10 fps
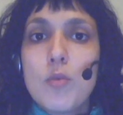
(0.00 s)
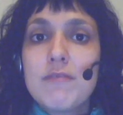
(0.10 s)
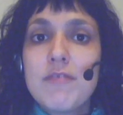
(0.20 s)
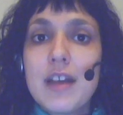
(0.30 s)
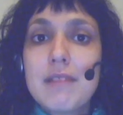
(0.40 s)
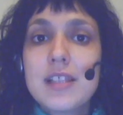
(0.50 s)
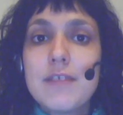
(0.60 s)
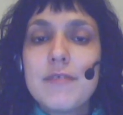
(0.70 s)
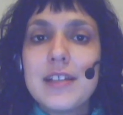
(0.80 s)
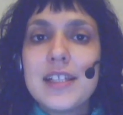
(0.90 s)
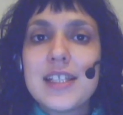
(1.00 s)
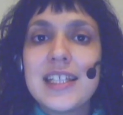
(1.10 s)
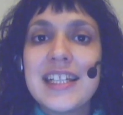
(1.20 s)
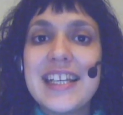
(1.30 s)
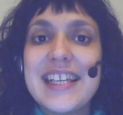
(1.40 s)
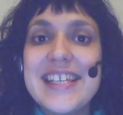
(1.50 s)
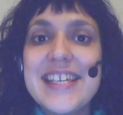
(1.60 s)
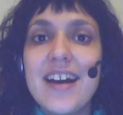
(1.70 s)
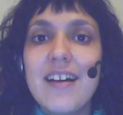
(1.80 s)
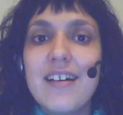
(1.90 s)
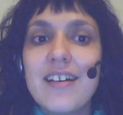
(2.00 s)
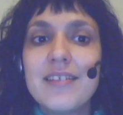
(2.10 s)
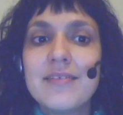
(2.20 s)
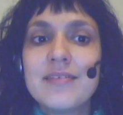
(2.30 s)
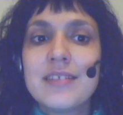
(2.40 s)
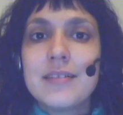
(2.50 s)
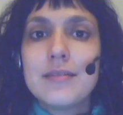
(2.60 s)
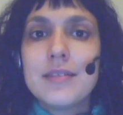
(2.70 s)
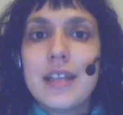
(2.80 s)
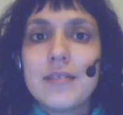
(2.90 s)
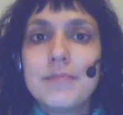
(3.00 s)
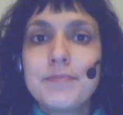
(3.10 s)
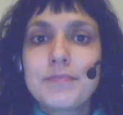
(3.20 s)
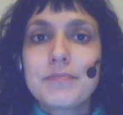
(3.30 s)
With verbs they finish in ER, then